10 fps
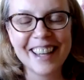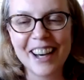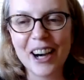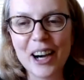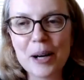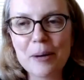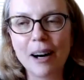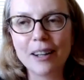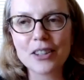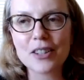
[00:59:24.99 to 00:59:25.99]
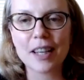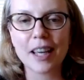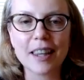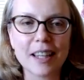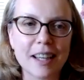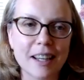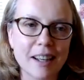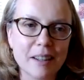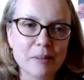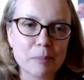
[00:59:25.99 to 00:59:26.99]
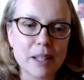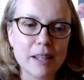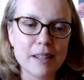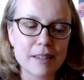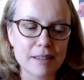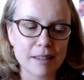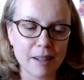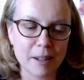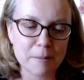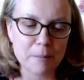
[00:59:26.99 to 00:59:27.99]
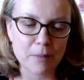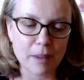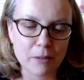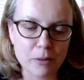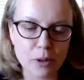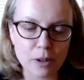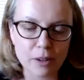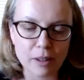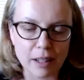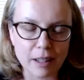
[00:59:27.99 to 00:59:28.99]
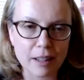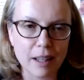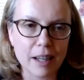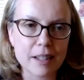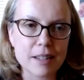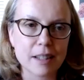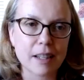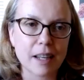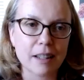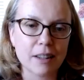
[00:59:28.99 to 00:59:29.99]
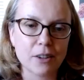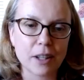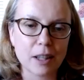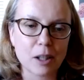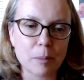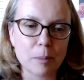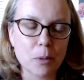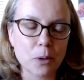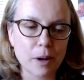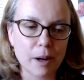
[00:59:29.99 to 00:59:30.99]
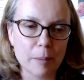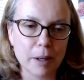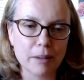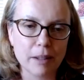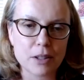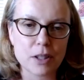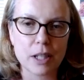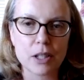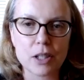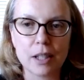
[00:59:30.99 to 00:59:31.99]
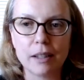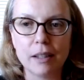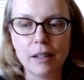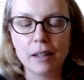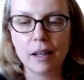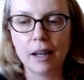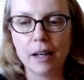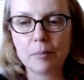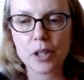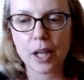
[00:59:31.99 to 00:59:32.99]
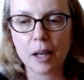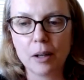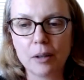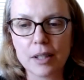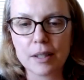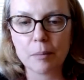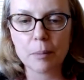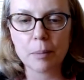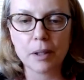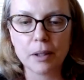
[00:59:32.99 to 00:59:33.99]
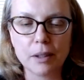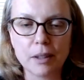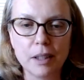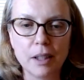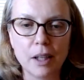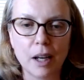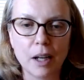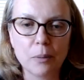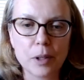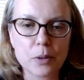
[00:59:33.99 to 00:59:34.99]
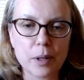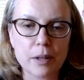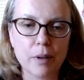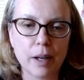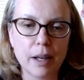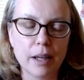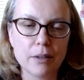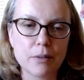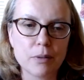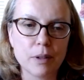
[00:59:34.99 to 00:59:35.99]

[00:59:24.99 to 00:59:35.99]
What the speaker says: I'll just say that please, if you're inclined to learning a little bit more about legislation, check out Assembly Bill 125.